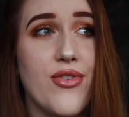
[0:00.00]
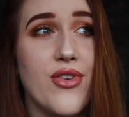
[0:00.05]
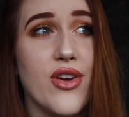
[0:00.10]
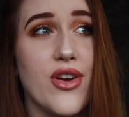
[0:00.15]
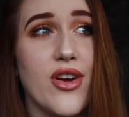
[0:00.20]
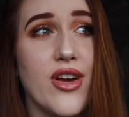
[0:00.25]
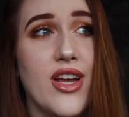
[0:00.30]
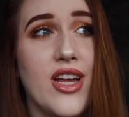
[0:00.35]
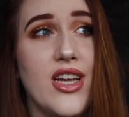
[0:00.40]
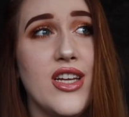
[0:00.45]
If
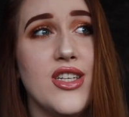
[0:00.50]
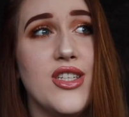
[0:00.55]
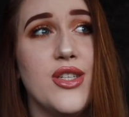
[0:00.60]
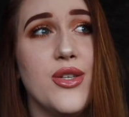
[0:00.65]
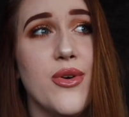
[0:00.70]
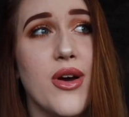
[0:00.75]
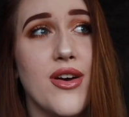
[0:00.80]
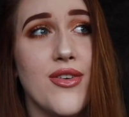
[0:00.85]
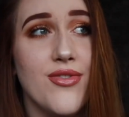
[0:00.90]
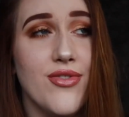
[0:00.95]
you're
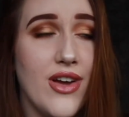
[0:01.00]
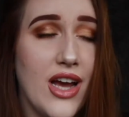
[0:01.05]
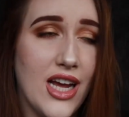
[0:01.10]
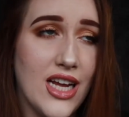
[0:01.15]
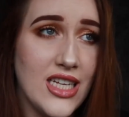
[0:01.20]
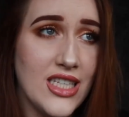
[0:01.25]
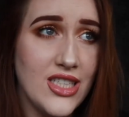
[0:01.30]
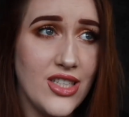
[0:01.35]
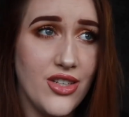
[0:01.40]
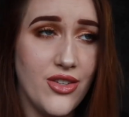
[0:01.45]
into
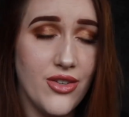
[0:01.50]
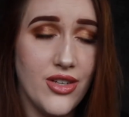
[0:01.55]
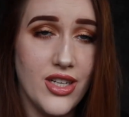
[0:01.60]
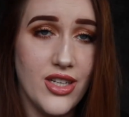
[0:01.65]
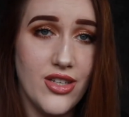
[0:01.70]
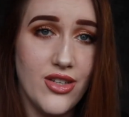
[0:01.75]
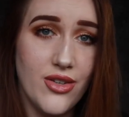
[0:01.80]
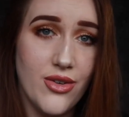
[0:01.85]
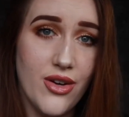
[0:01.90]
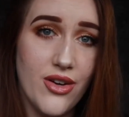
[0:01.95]
effects, you
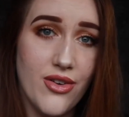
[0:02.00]
can do